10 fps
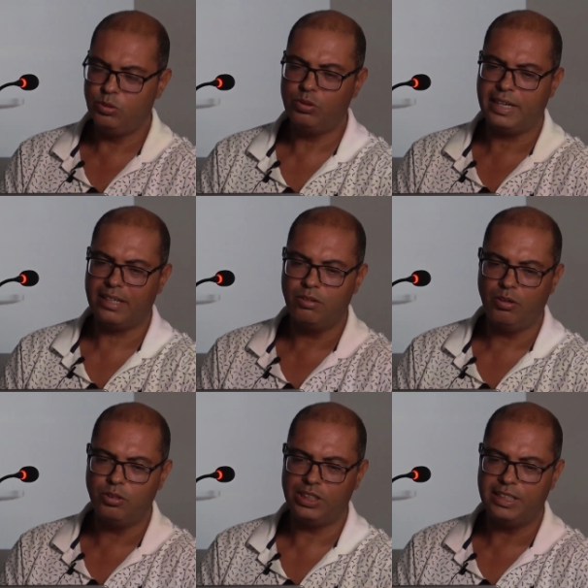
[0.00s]
new
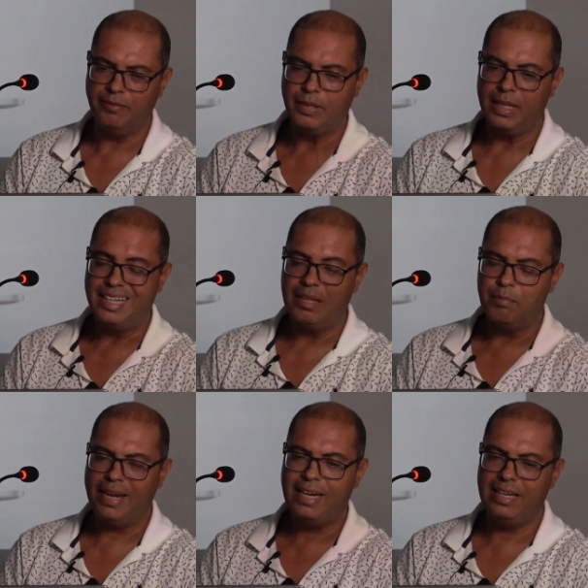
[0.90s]
technology,
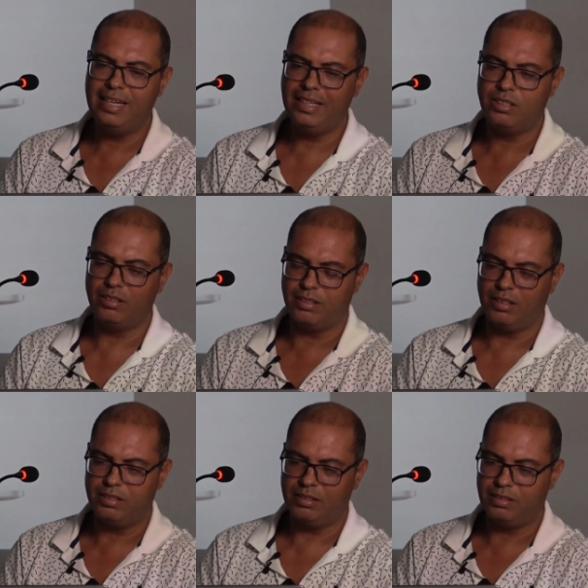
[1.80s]
mainly
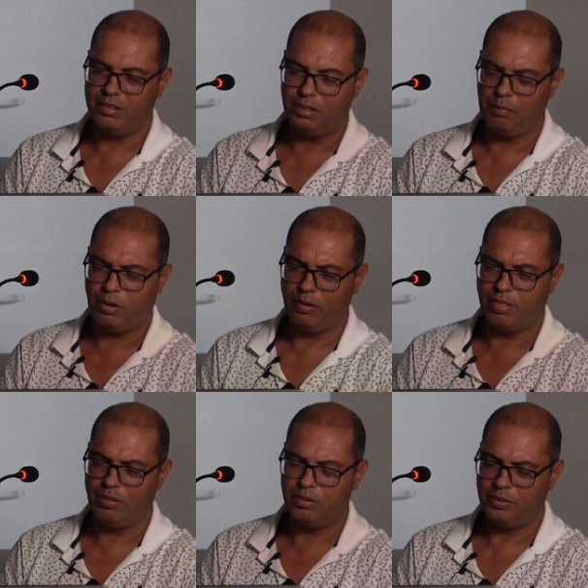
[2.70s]

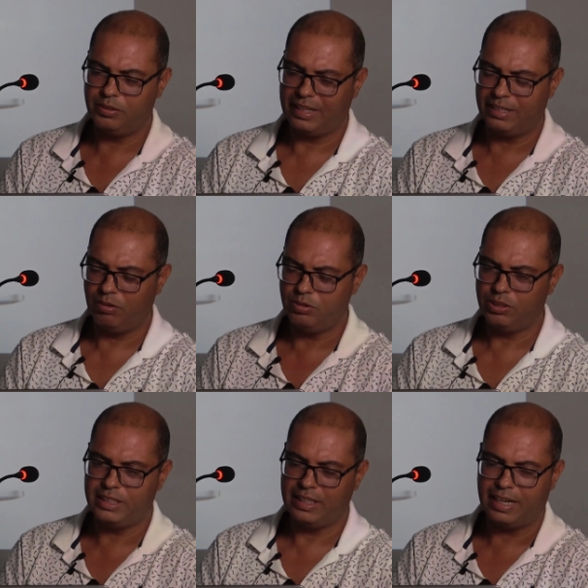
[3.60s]
among the
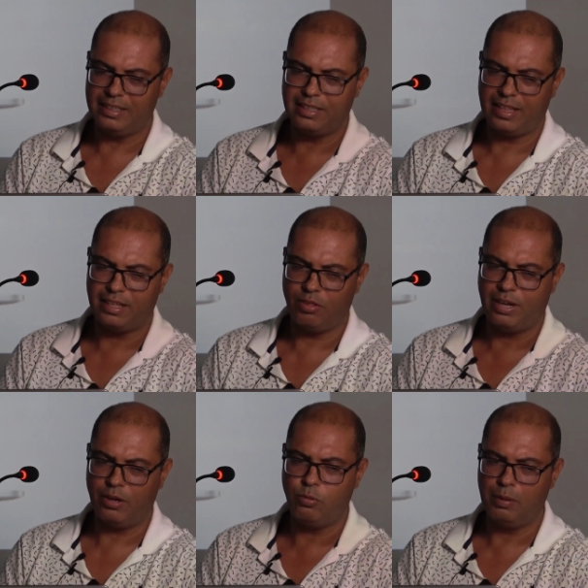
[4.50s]
technology and
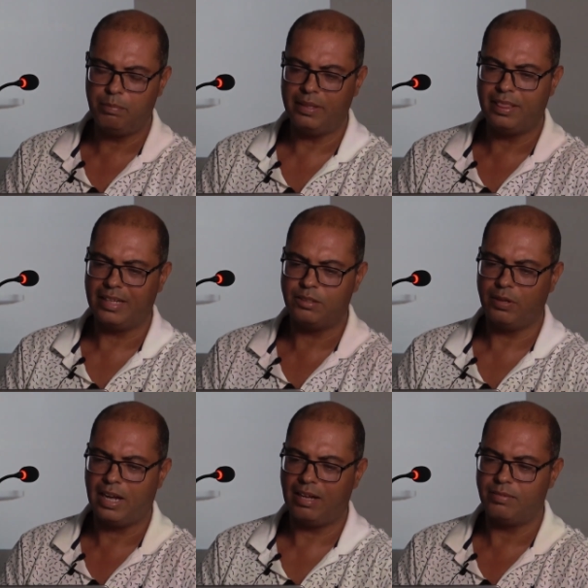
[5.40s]
the equipment
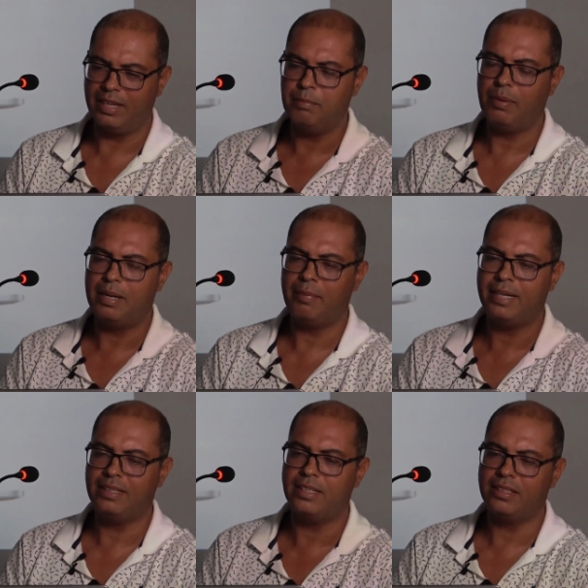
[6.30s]
that we have
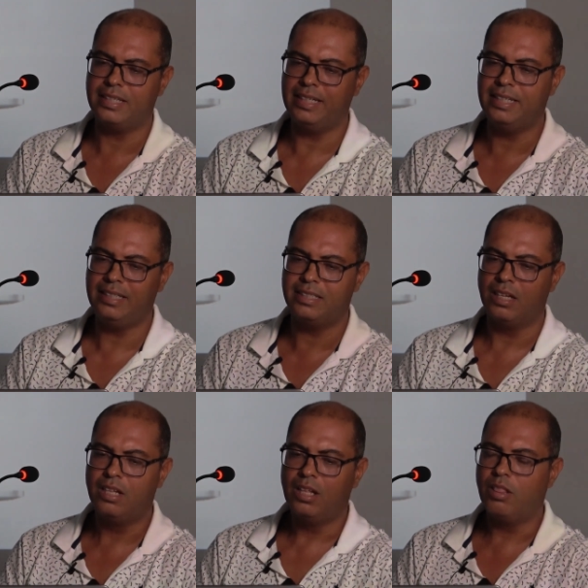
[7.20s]
implemented is
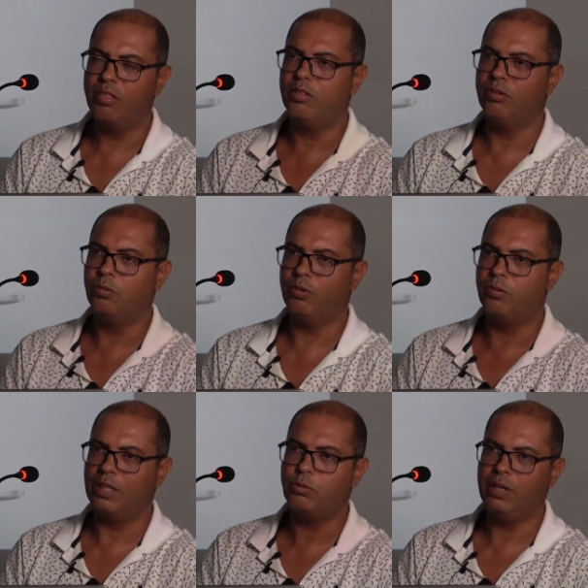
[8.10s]

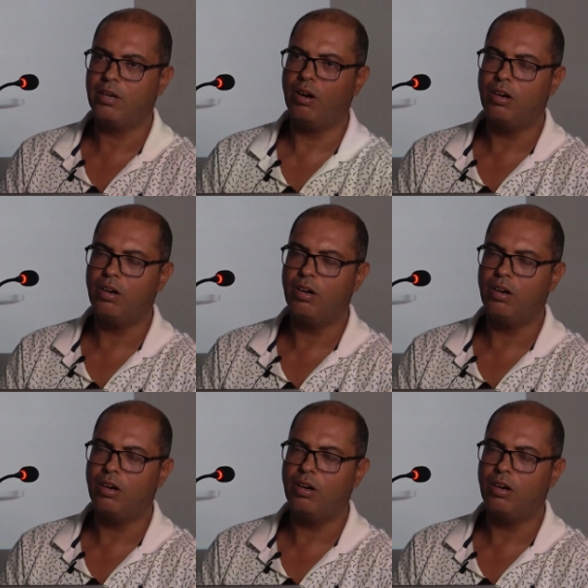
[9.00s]
what we